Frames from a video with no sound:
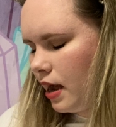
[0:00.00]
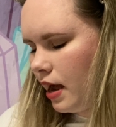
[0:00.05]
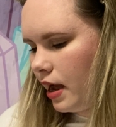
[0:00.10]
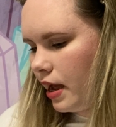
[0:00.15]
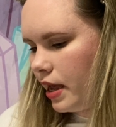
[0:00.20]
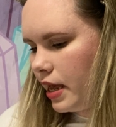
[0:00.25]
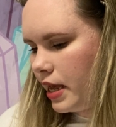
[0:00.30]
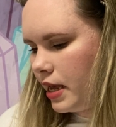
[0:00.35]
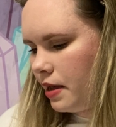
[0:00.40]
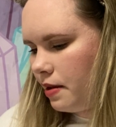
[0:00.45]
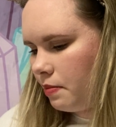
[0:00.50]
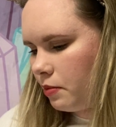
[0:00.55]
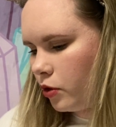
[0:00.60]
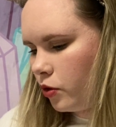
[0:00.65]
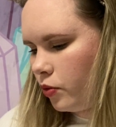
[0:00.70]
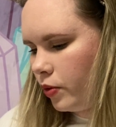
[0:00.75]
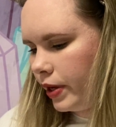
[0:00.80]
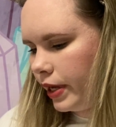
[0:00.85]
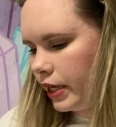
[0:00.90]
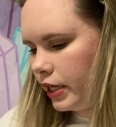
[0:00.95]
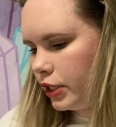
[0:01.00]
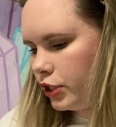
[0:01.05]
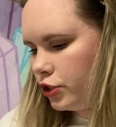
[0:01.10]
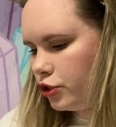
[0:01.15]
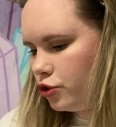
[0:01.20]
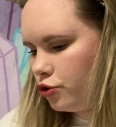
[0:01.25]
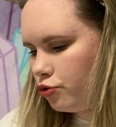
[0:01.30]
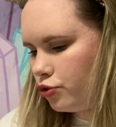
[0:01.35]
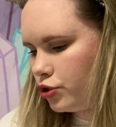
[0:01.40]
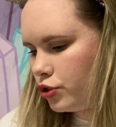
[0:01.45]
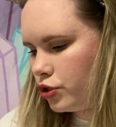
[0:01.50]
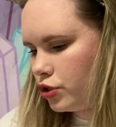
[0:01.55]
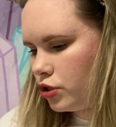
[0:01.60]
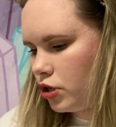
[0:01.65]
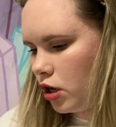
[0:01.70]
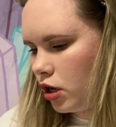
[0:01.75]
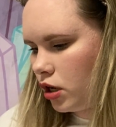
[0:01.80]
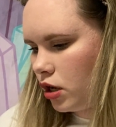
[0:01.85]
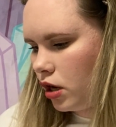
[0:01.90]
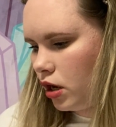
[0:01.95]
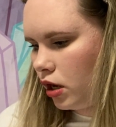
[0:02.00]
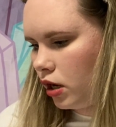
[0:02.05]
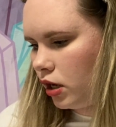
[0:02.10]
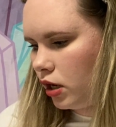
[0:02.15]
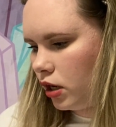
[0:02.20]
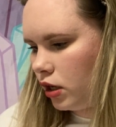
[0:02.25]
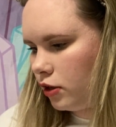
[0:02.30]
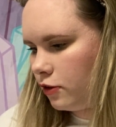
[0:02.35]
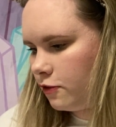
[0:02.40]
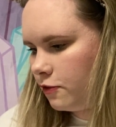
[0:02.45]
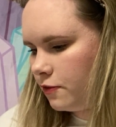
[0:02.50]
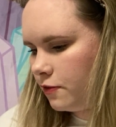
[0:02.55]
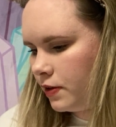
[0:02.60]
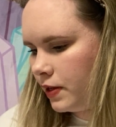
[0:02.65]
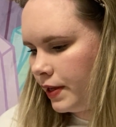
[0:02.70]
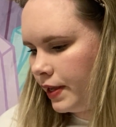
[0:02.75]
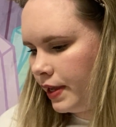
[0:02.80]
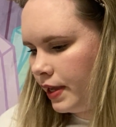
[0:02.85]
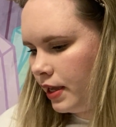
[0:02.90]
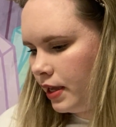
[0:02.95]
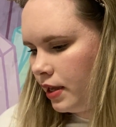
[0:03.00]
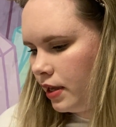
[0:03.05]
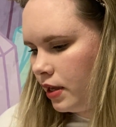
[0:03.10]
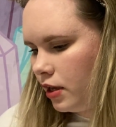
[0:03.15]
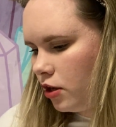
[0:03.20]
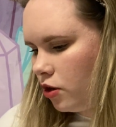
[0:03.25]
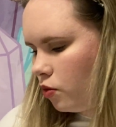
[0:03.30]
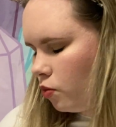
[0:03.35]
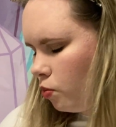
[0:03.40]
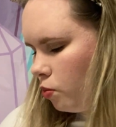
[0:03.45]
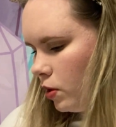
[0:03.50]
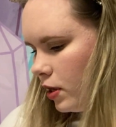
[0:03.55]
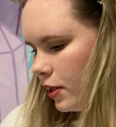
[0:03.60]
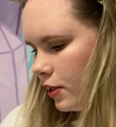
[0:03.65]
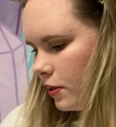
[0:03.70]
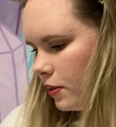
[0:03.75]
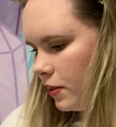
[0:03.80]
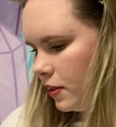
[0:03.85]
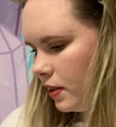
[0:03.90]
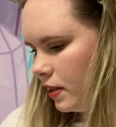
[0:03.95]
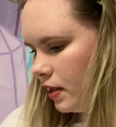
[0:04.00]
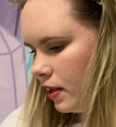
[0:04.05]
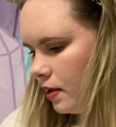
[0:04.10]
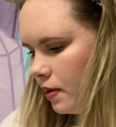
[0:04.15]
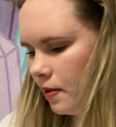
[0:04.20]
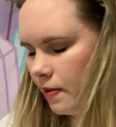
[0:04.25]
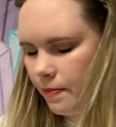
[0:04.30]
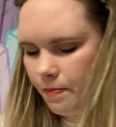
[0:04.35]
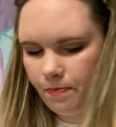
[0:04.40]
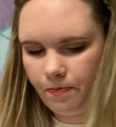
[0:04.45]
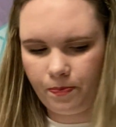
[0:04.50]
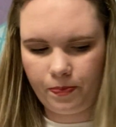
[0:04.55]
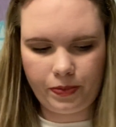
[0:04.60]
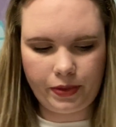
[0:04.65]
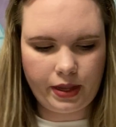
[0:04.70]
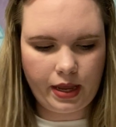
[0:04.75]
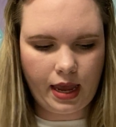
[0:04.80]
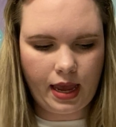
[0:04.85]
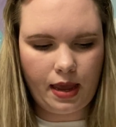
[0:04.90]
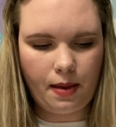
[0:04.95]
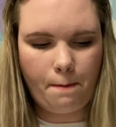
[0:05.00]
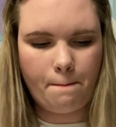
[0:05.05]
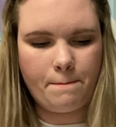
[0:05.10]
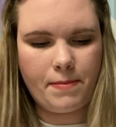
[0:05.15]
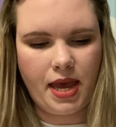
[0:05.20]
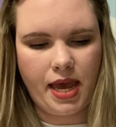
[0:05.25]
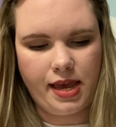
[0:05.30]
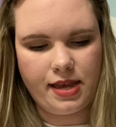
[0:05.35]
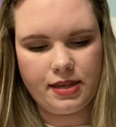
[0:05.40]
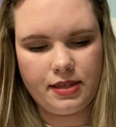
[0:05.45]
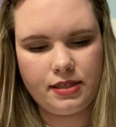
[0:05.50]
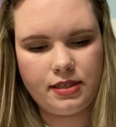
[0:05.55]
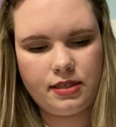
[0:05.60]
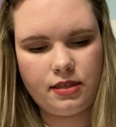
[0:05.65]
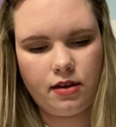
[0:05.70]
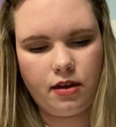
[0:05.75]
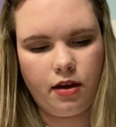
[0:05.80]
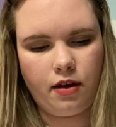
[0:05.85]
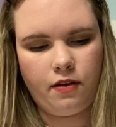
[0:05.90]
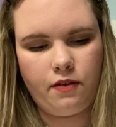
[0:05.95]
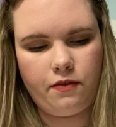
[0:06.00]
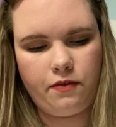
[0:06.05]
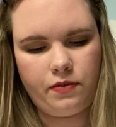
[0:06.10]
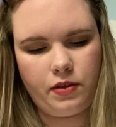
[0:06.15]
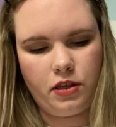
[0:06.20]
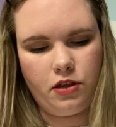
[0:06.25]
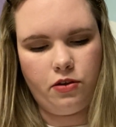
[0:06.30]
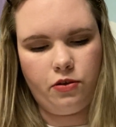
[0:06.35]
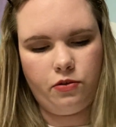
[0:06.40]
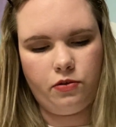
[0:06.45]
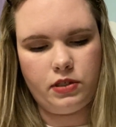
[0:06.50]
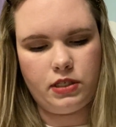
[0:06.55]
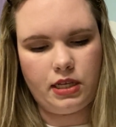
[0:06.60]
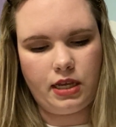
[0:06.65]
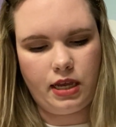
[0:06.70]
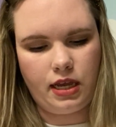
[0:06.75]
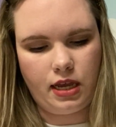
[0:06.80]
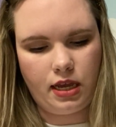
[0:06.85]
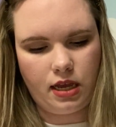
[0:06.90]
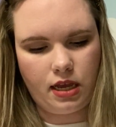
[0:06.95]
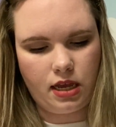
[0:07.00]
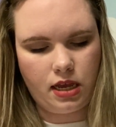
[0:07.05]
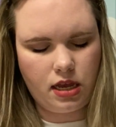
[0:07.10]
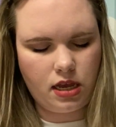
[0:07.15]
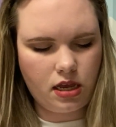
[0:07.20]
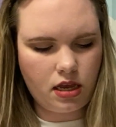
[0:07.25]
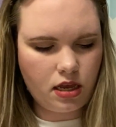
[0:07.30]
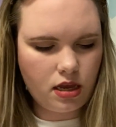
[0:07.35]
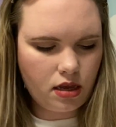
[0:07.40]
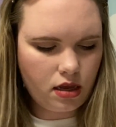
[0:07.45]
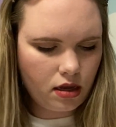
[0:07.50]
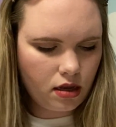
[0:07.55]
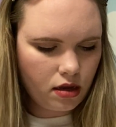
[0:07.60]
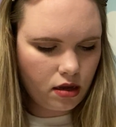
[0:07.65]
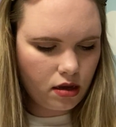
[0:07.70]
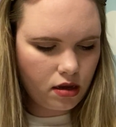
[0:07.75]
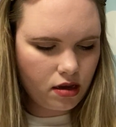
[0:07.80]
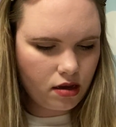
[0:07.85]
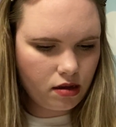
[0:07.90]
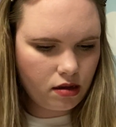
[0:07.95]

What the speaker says: I am going to start off with a base of using